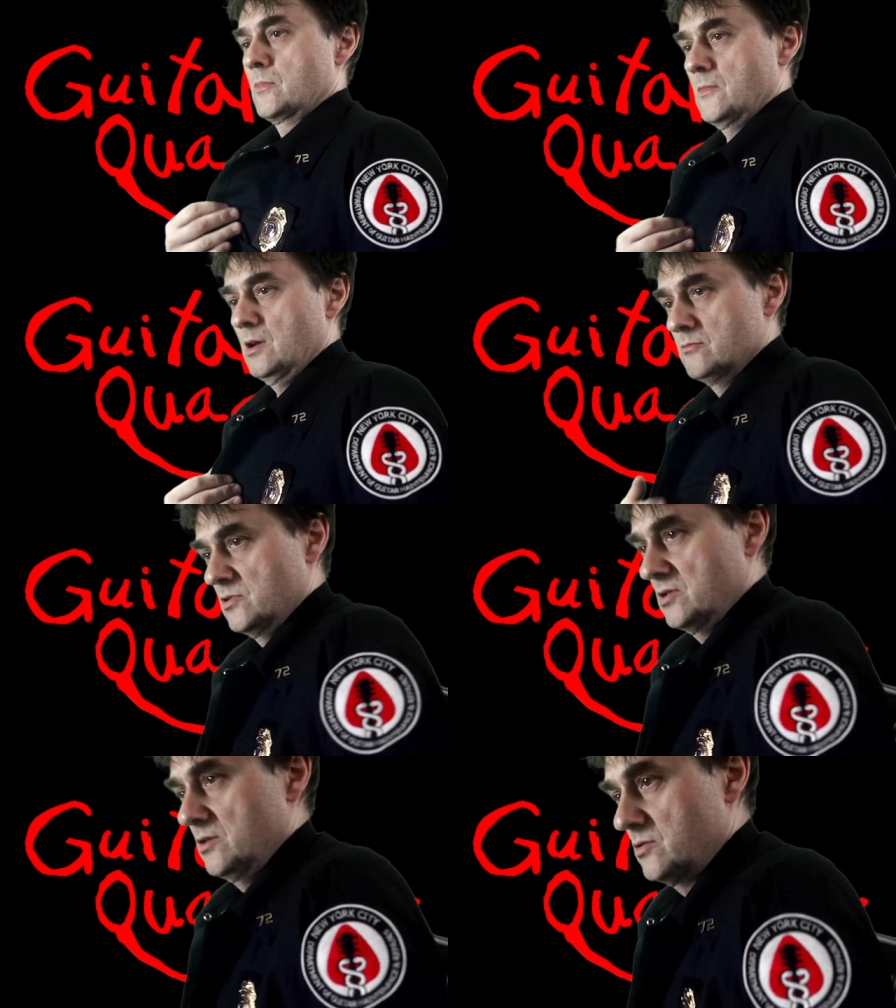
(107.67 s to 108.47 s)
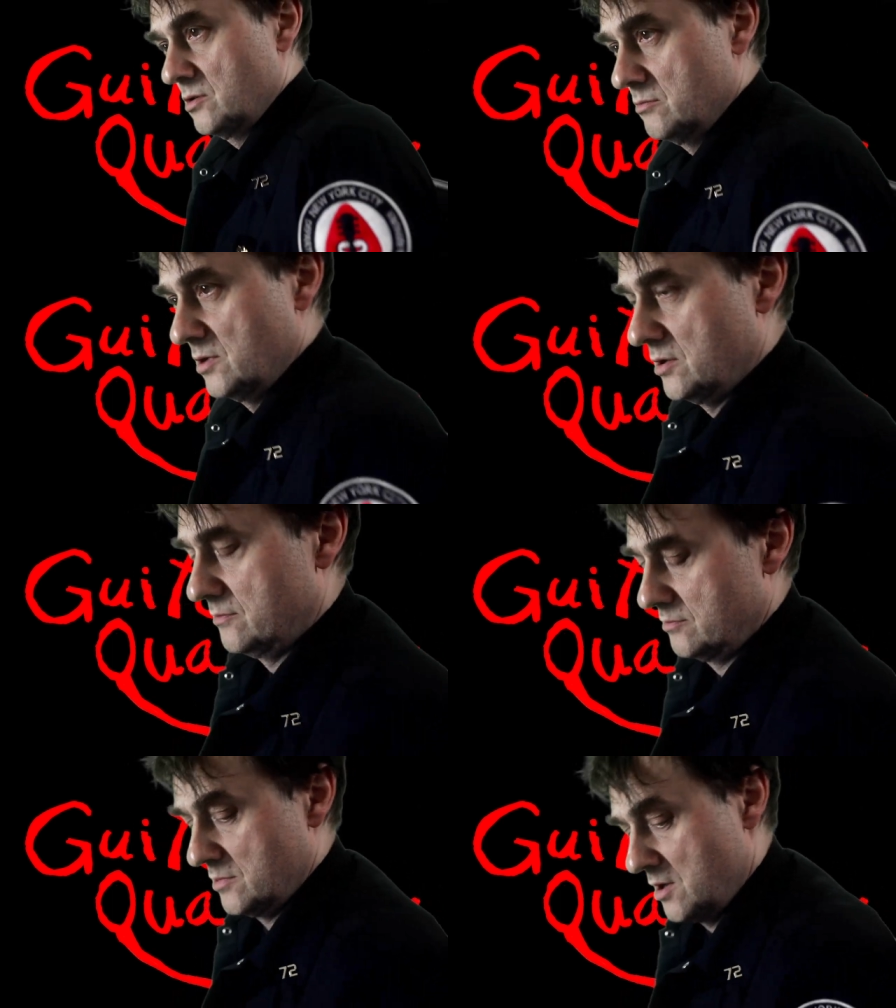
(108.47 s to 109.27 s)
Yeah, you see. So
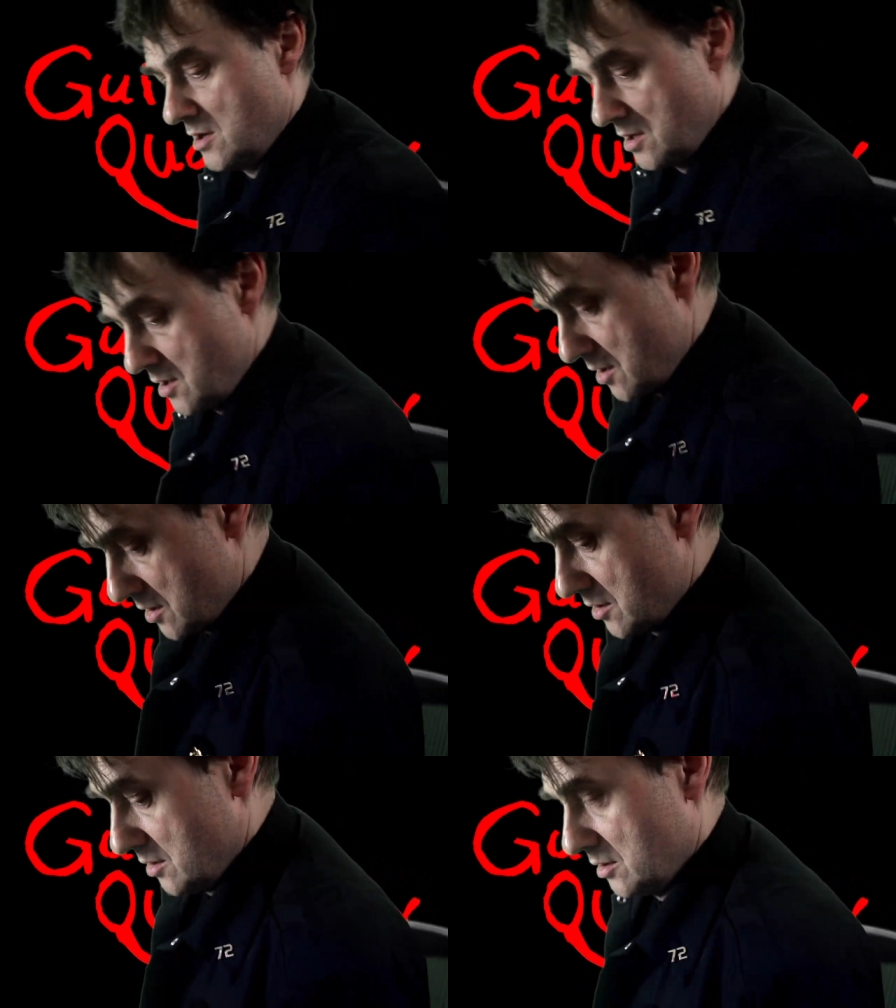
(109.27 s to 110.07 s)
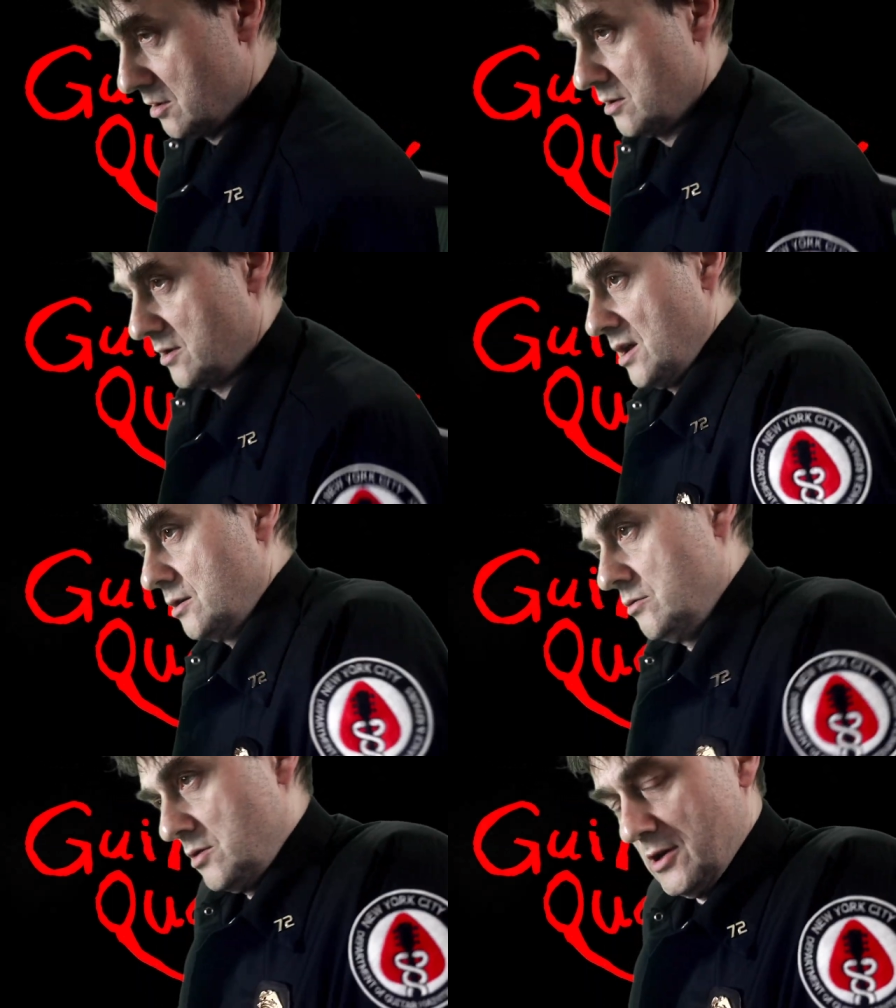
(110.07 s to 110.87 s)

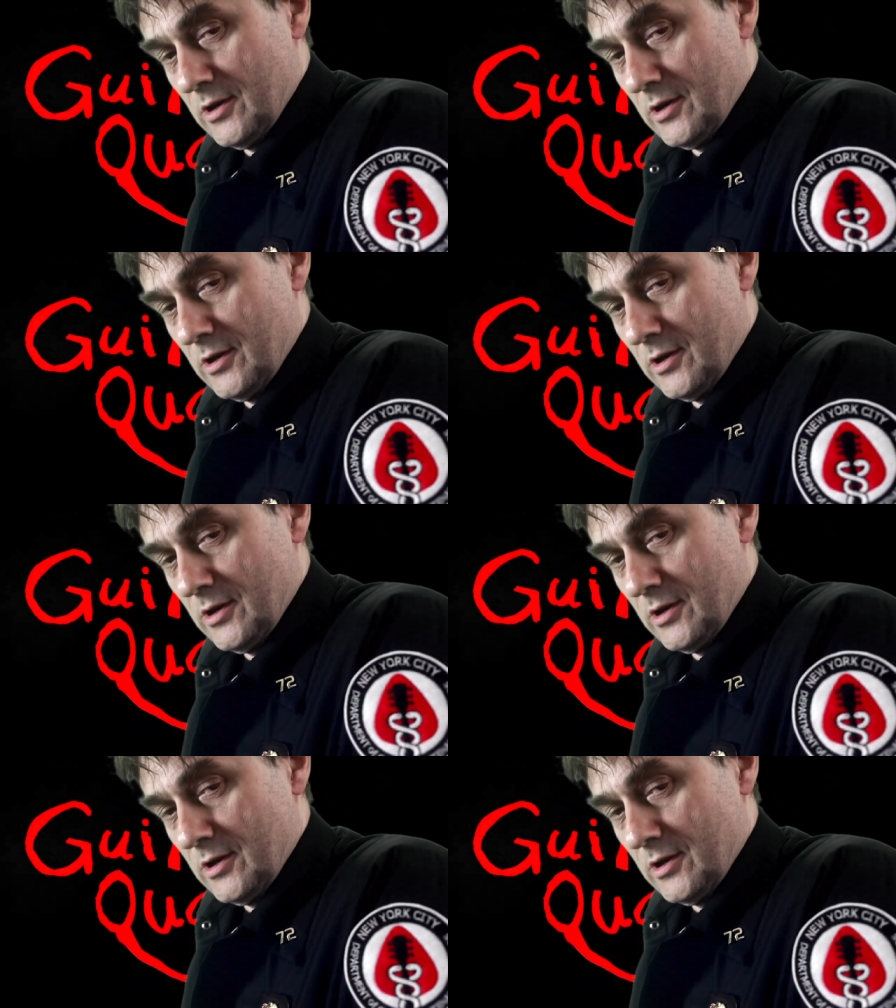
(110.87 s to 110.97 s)
now